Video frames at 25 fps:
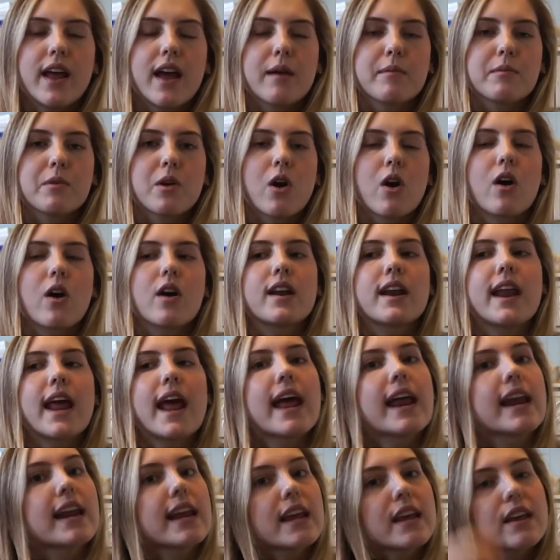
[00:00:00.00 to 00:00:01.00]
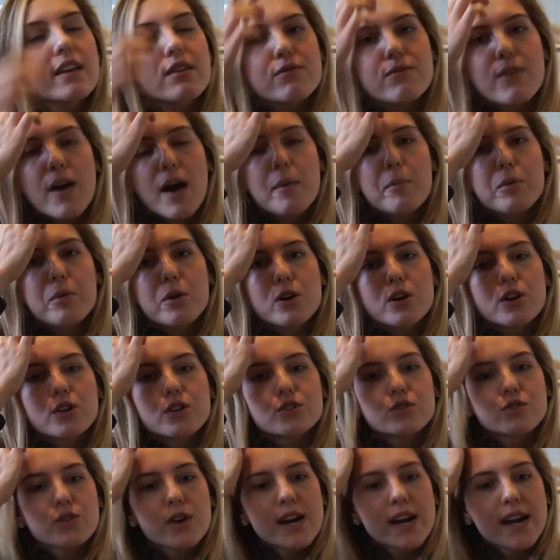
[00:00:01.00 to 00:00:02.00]
I'm not on any fat
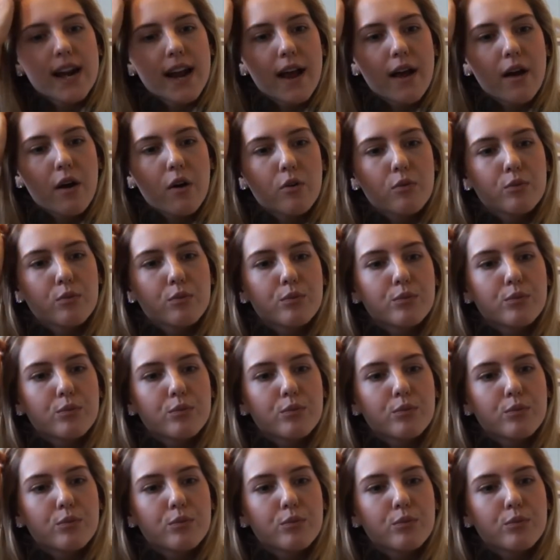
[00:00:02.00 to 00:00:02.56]
burners right now,